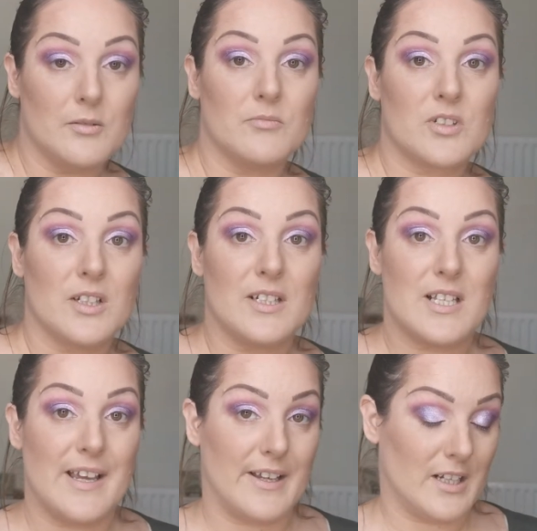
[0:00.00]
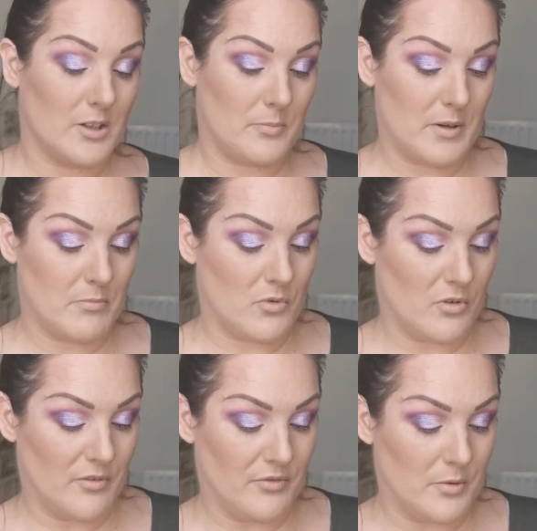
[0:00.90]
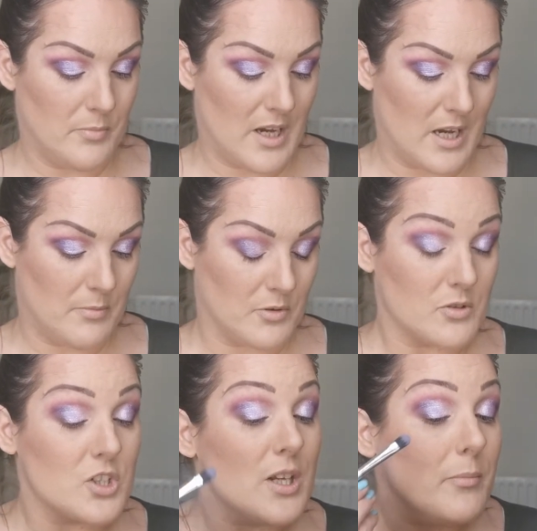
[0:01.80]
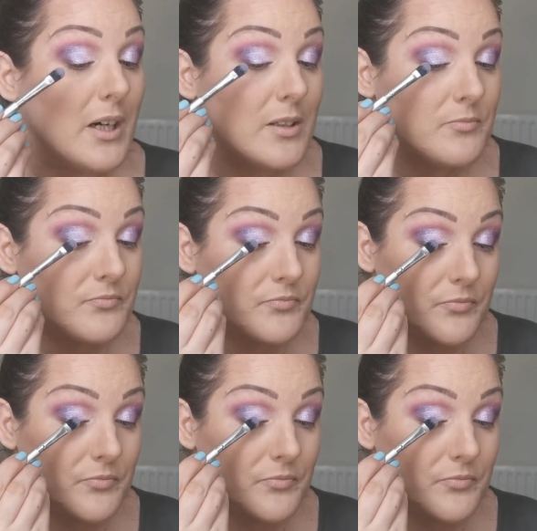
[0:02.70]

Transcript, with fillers: I'm just going to take a little bit more of the purple shimmer